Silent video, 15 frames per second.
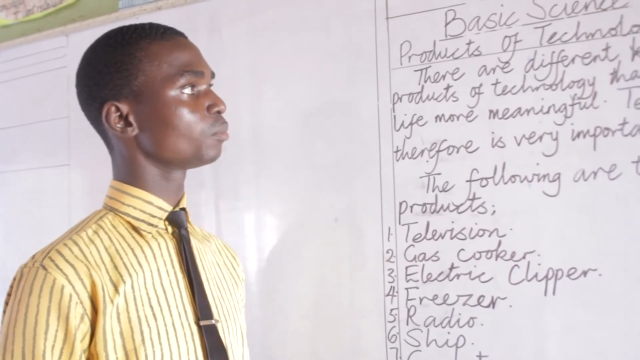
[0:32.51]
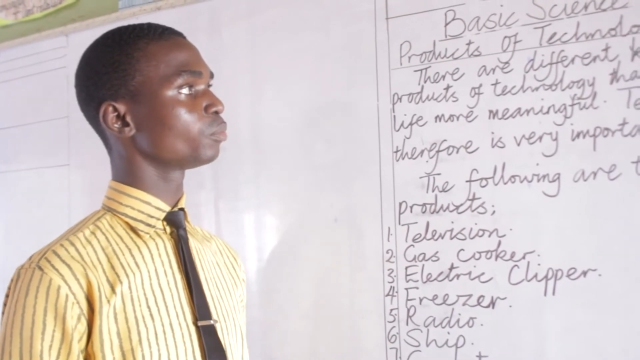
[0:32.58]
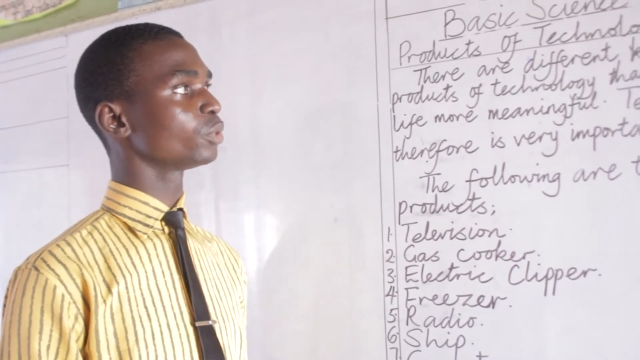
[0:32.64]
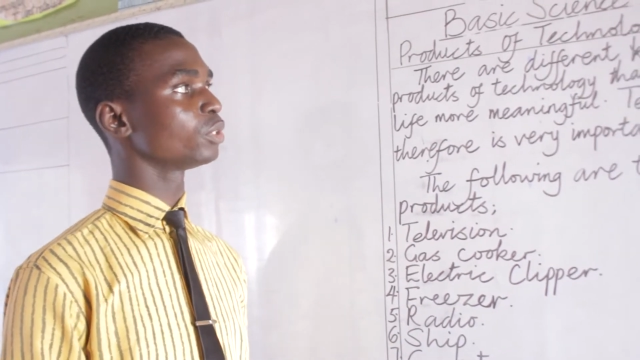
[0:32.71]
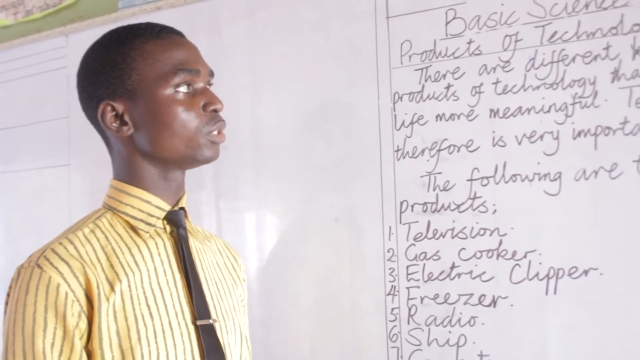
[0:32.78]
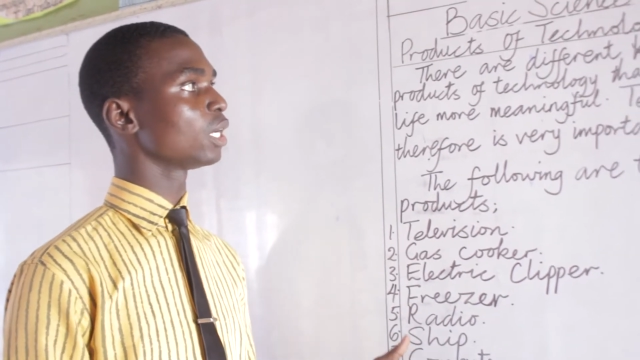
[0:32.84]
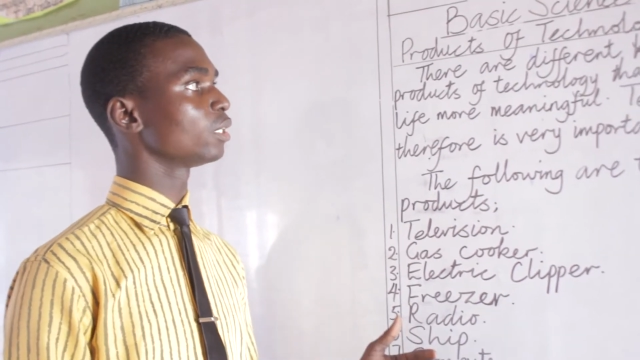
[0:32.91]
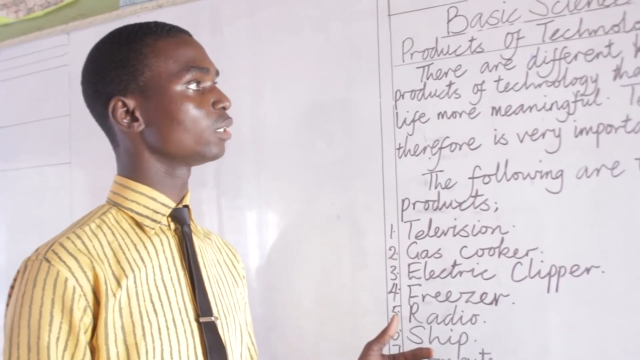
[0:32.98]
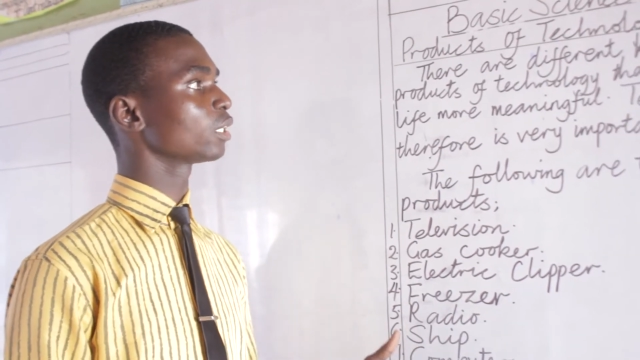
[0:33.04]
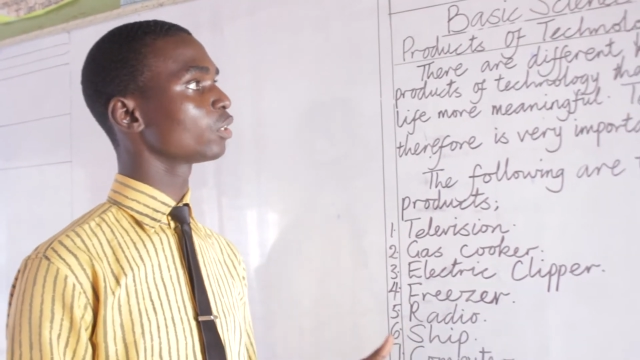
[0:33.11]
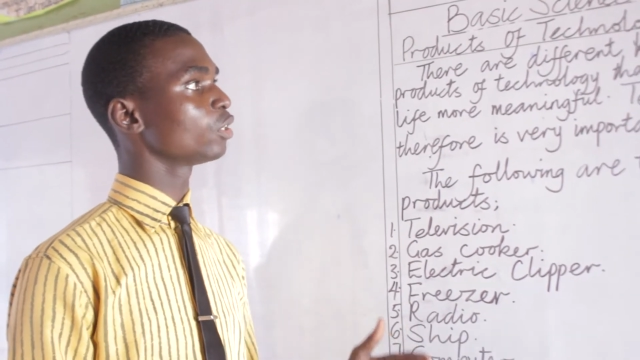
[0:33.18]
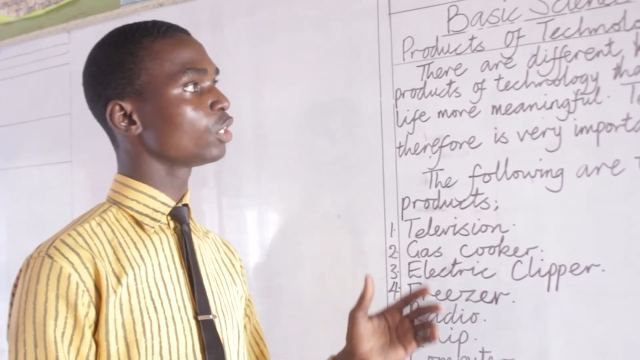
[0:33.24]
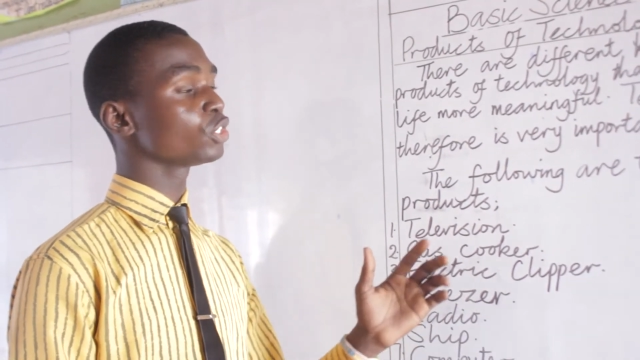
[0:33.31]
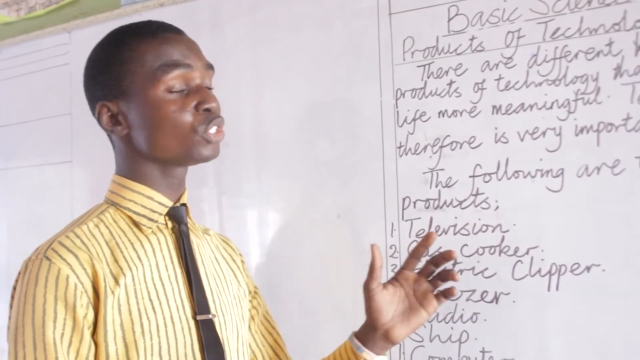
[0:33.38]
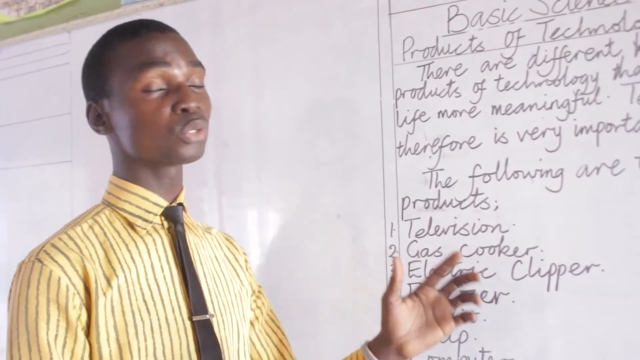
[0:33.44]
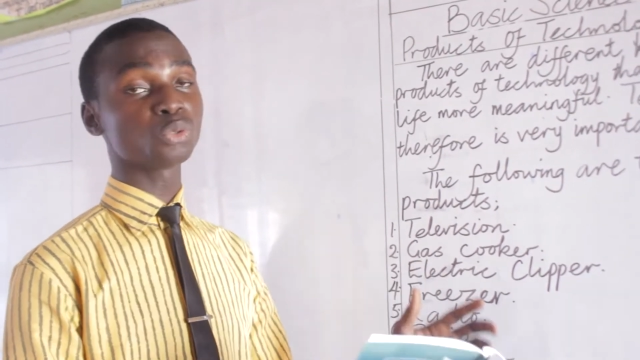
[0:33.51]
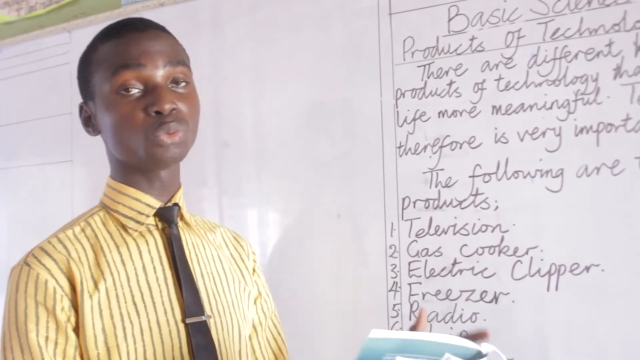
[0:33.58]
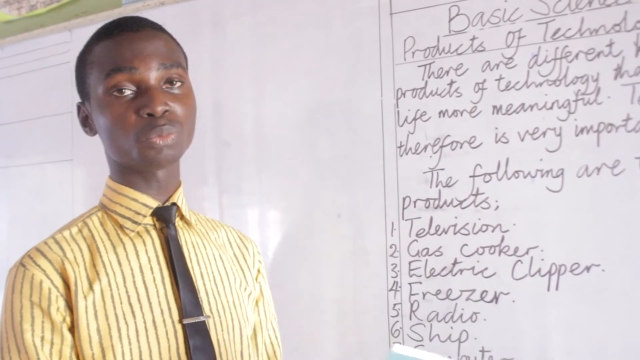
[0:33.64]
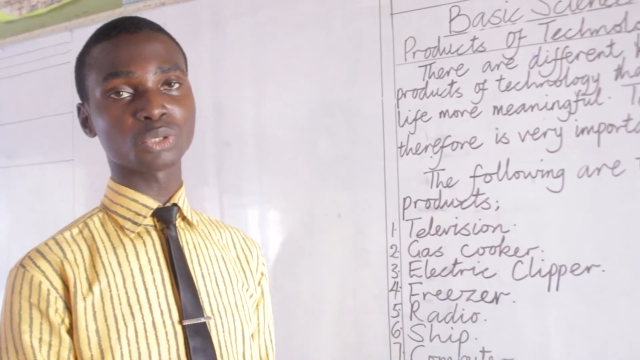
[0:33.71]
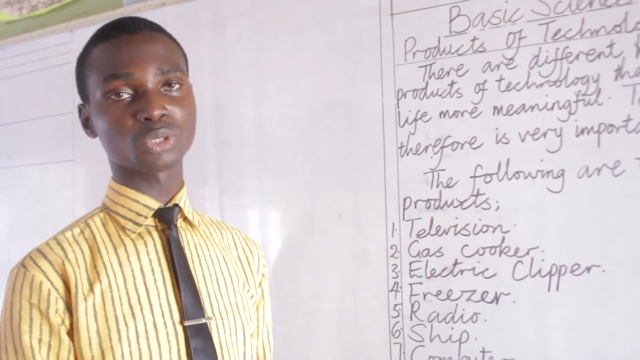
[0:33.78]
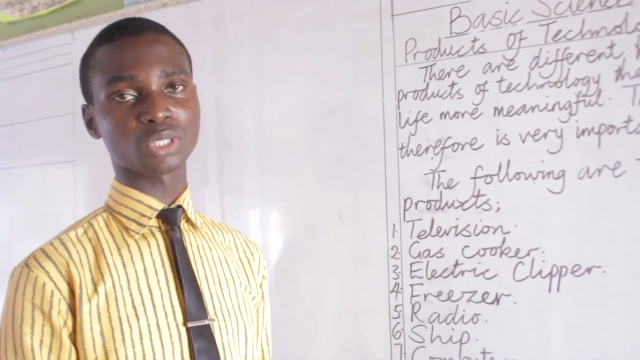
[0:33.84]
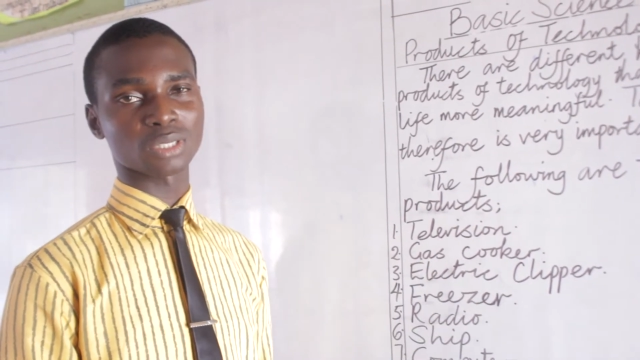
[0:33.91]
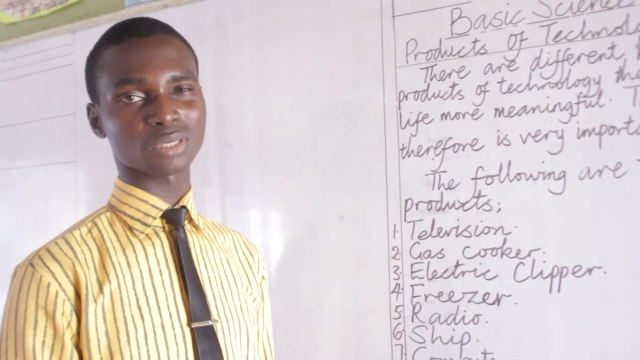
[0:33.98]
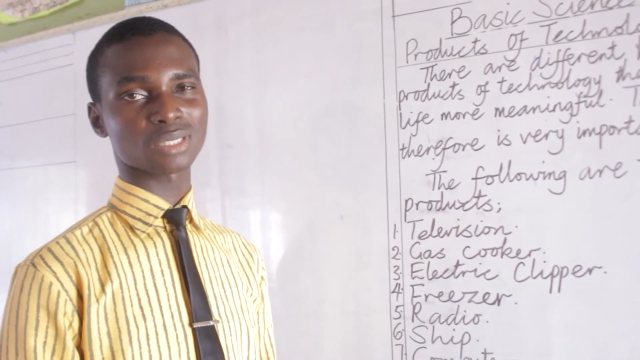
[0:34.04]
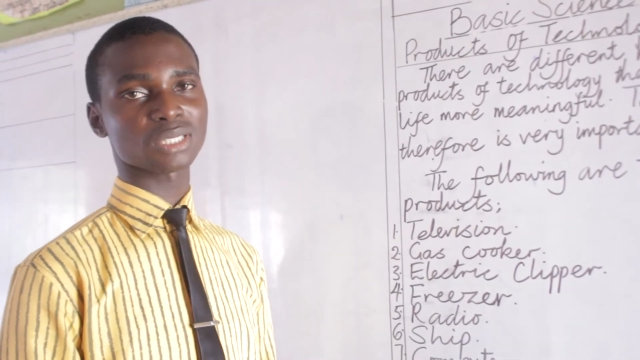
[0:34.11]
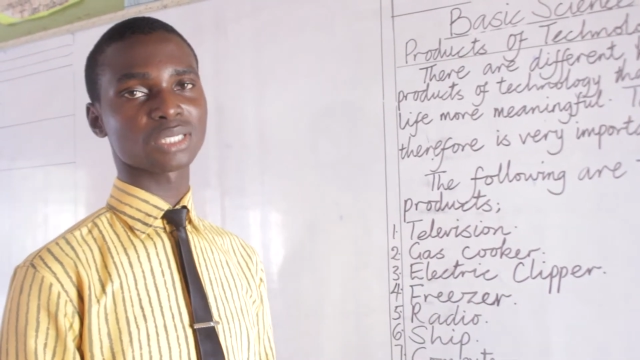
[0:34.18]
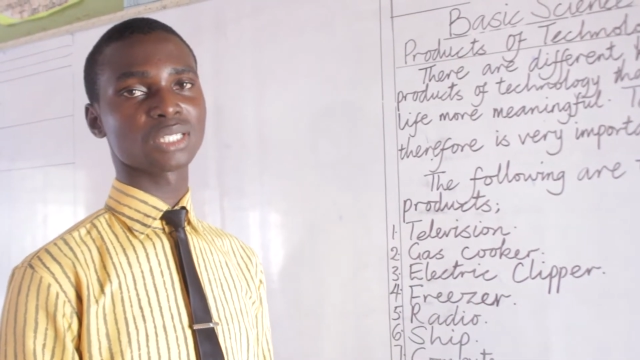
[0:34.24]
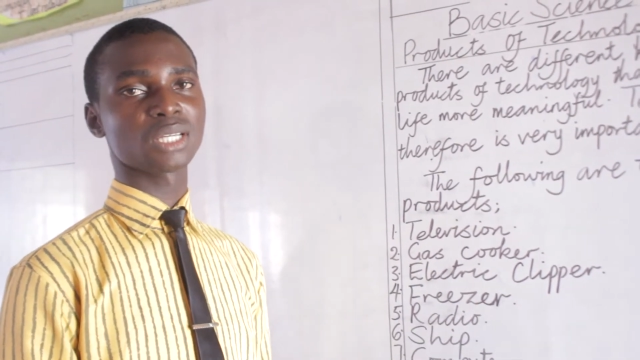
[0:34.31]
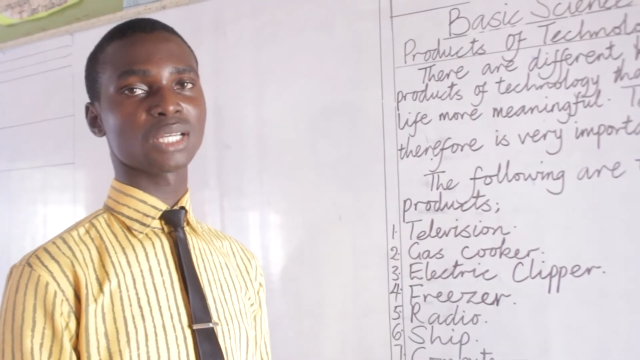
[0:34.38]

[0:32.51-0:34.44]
technological products.